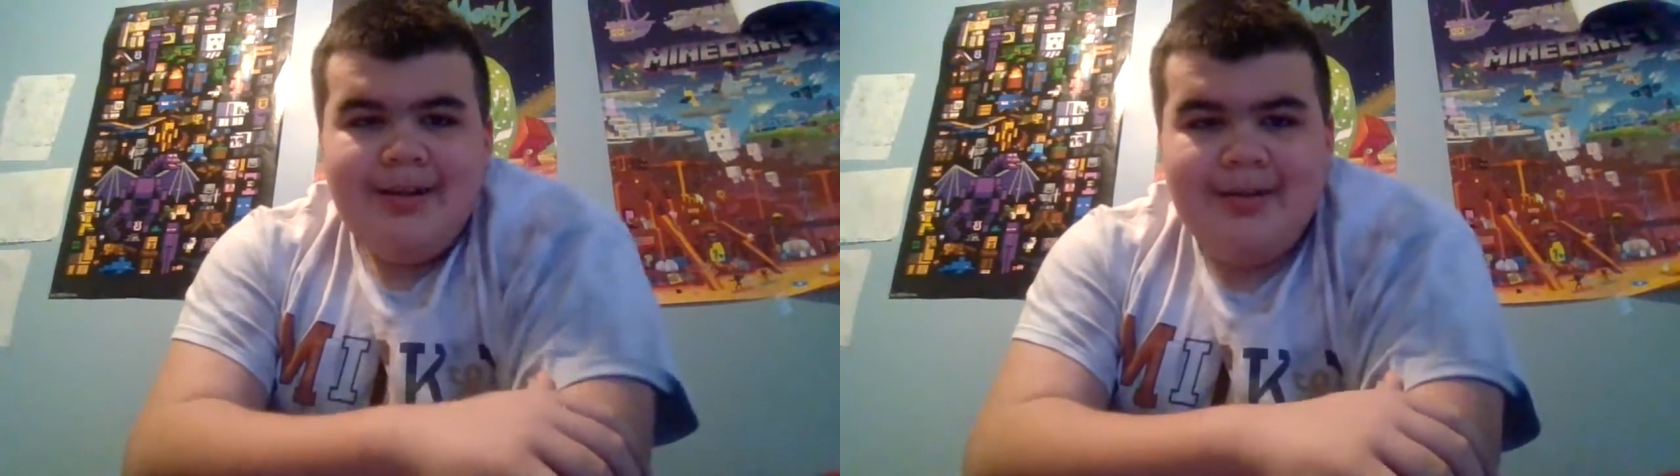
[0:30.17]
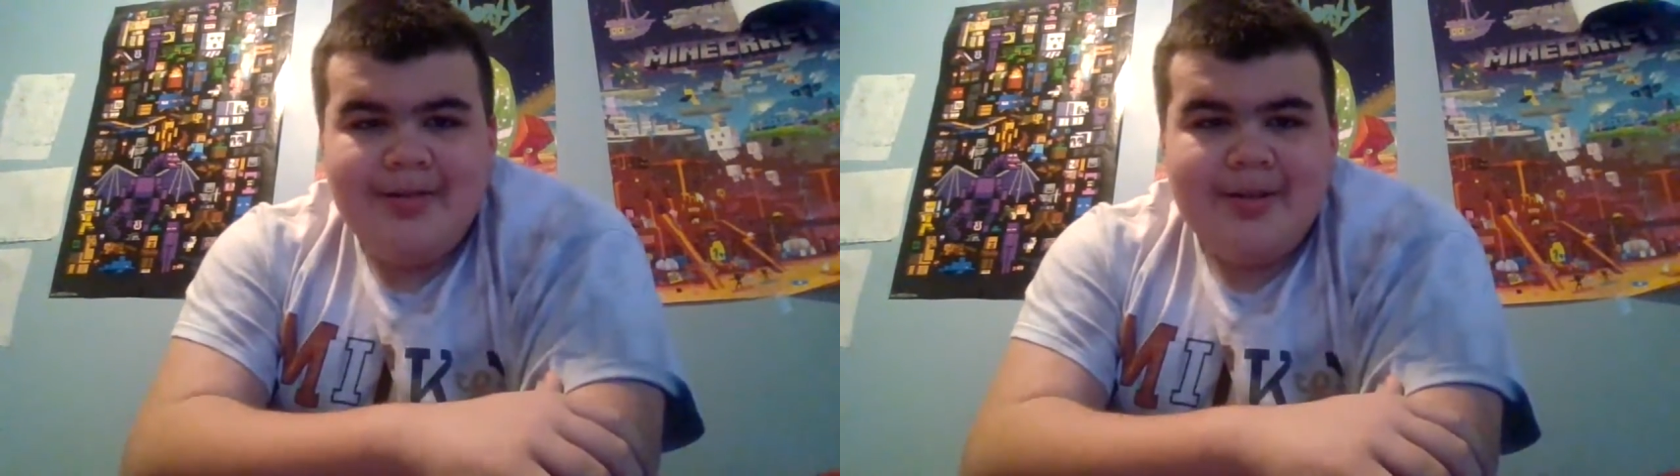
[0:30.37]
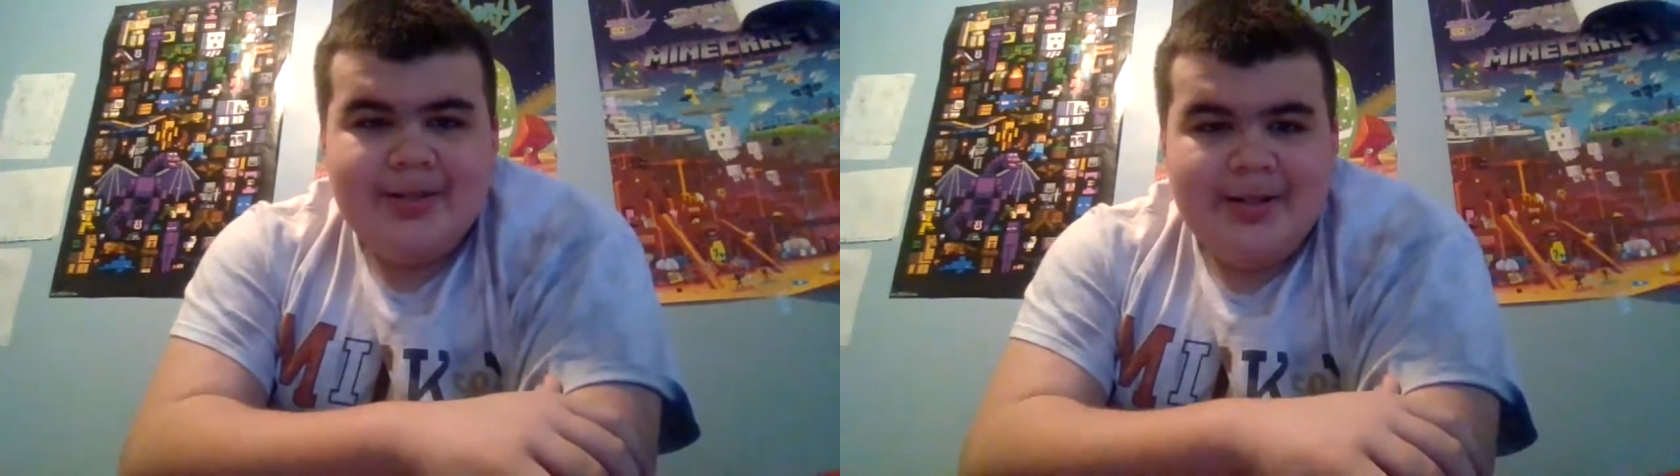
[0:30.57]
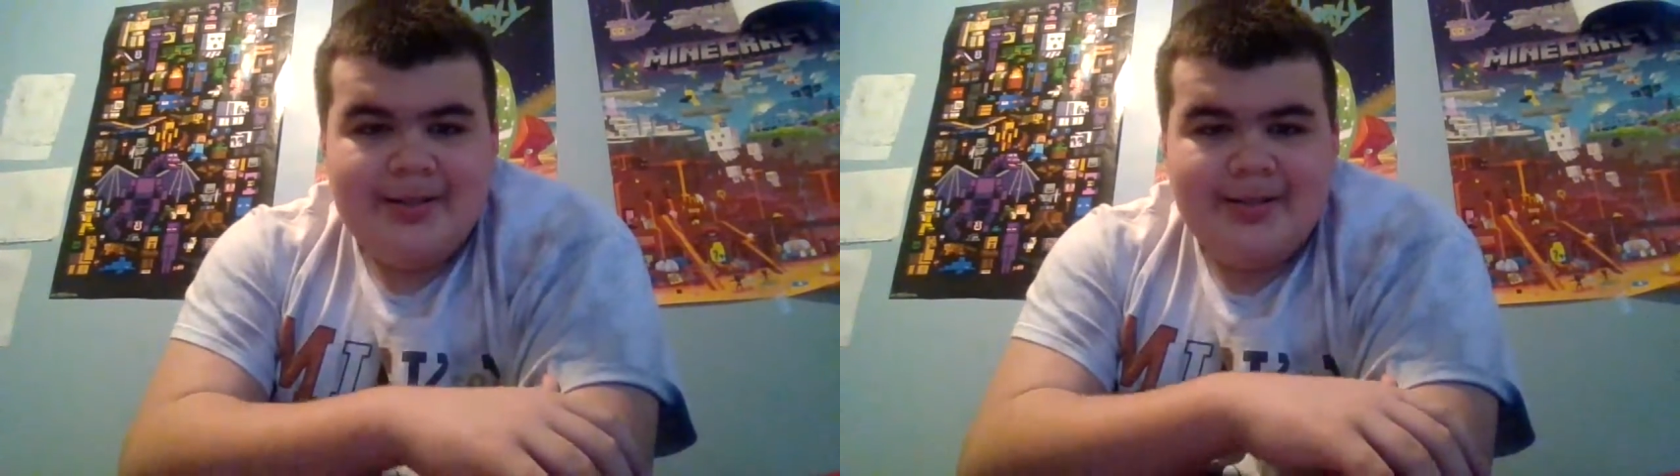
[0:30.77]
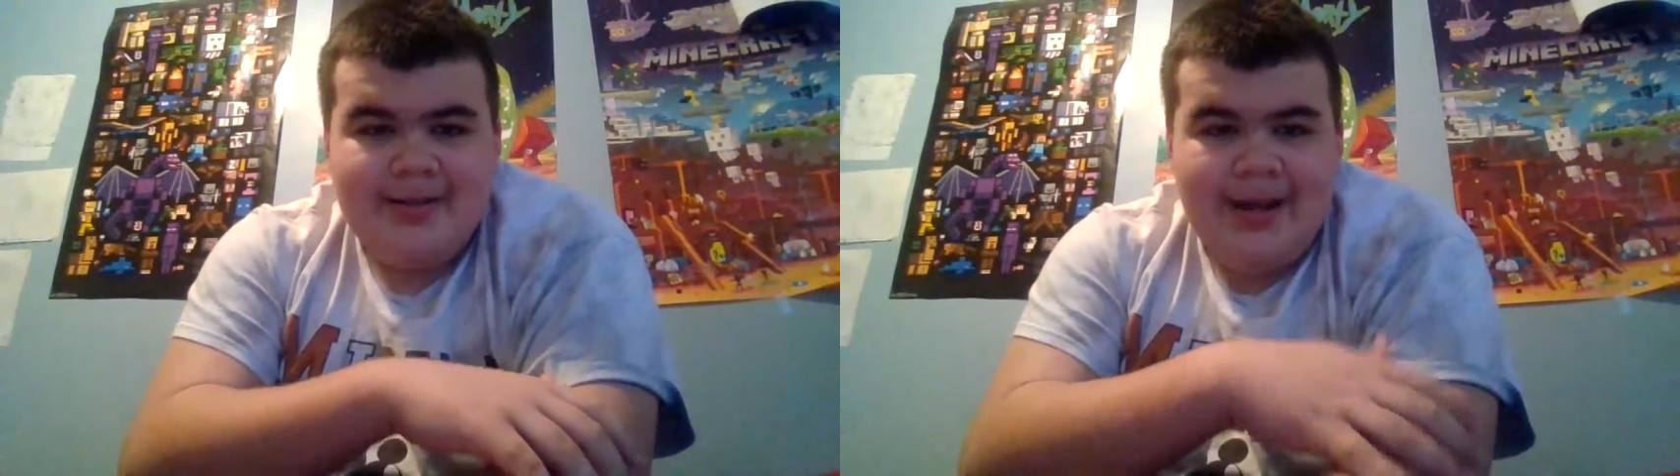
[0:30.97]
is it
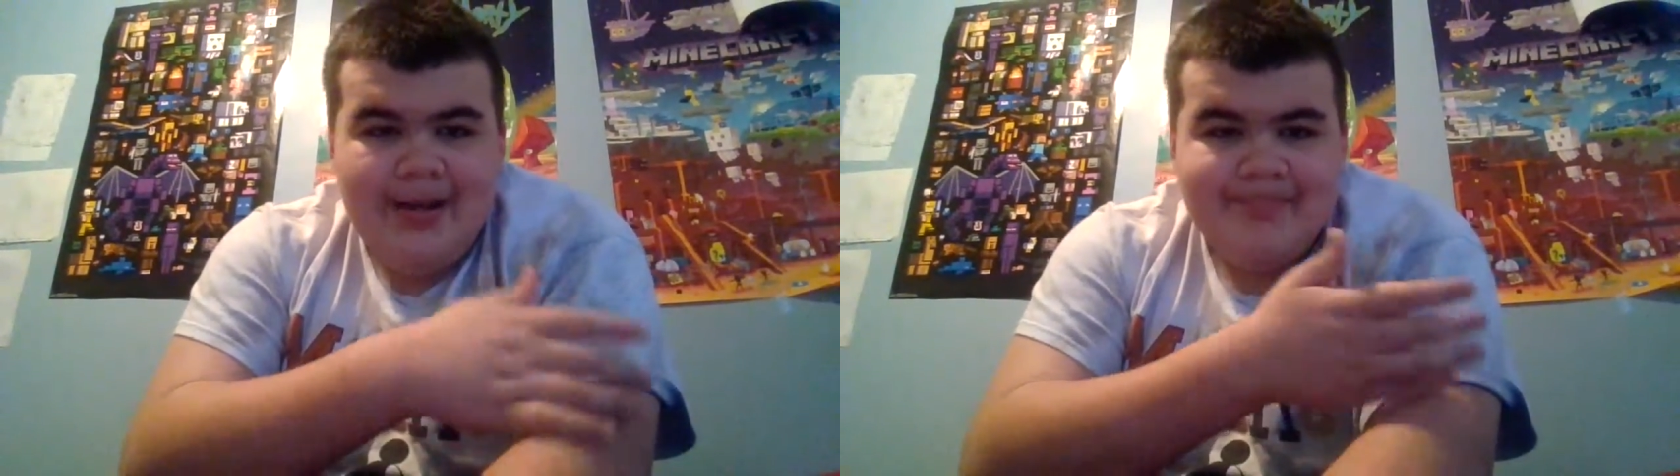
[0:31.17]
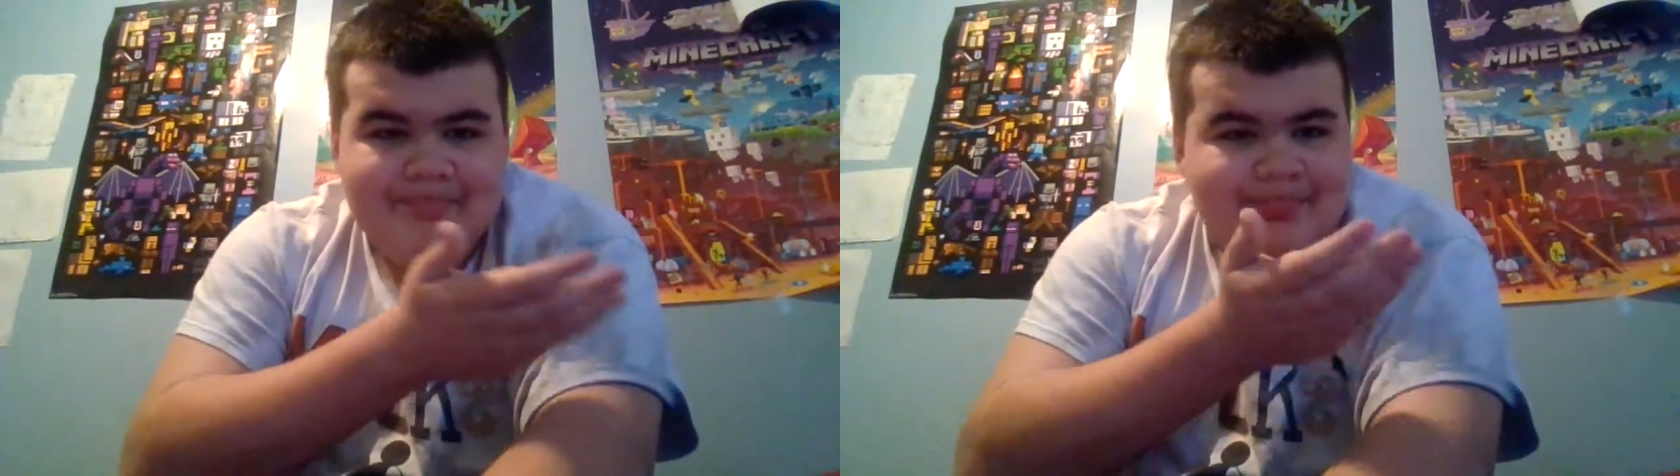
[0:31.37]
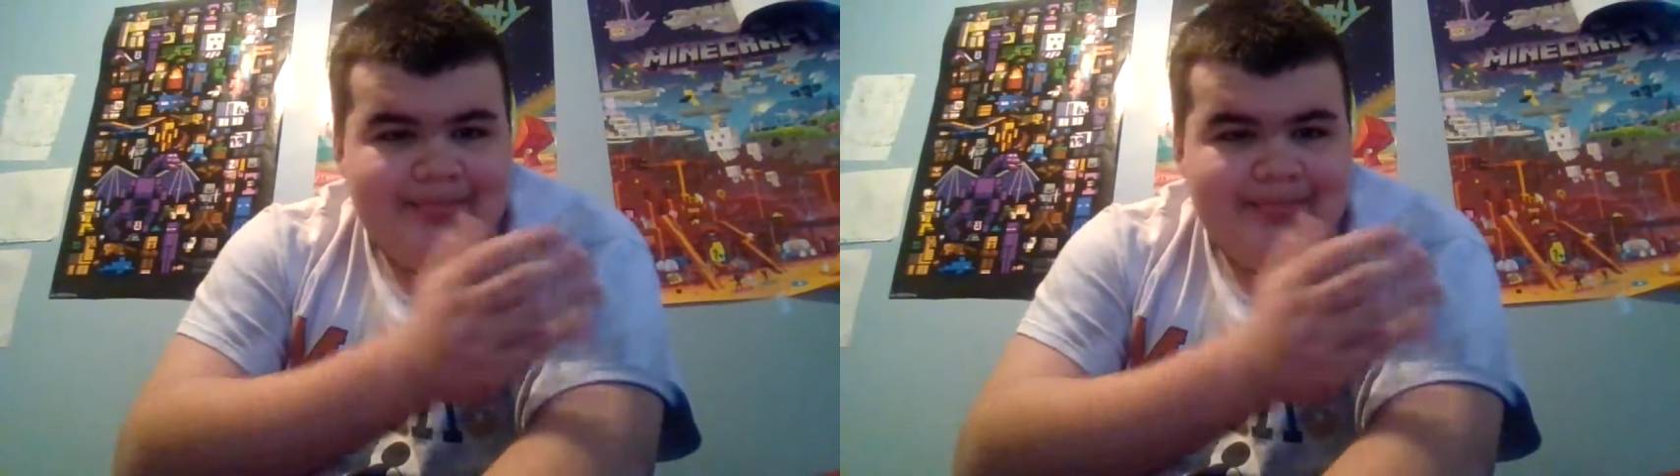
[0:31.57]
just that